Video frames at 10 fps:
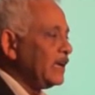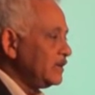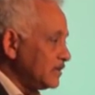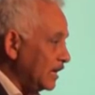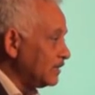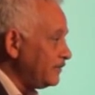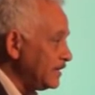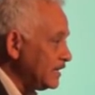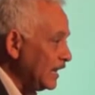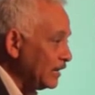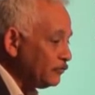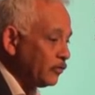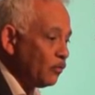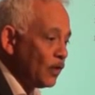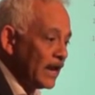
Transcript: in cultivated land from